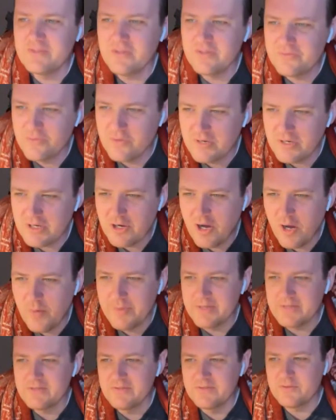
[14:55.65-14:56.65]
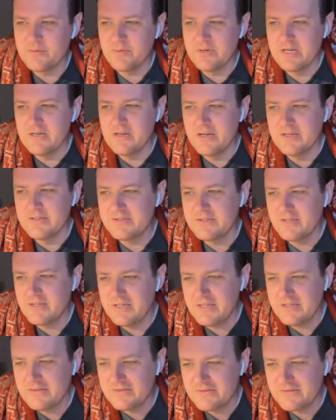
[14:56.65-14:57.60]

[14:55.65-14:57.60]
not drawn a comic since 2019,